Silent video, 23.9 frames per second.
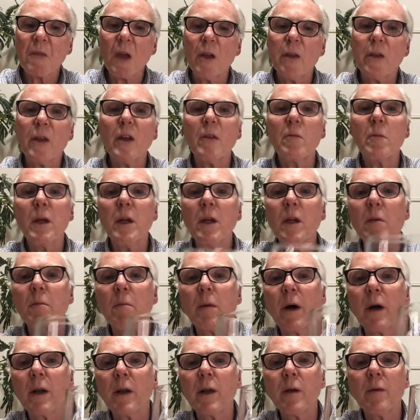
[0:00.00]
thin medium
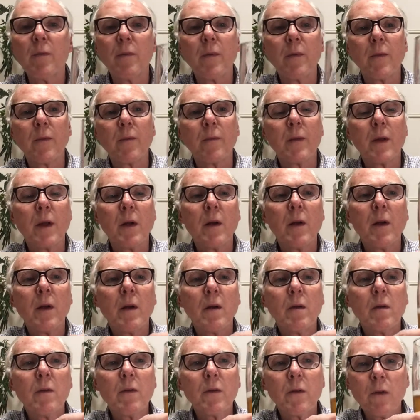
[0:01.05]
body.
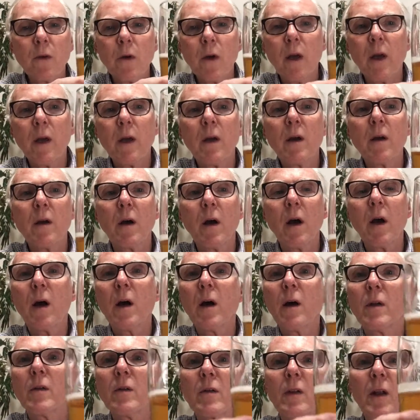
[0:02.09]
This is okay.
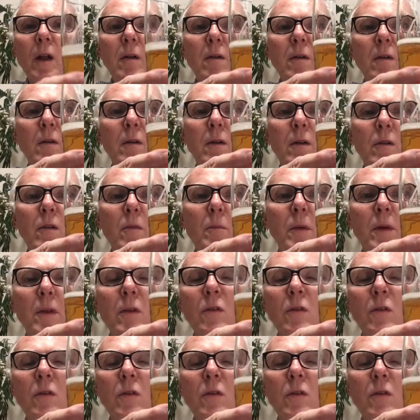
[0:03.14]
It's a bit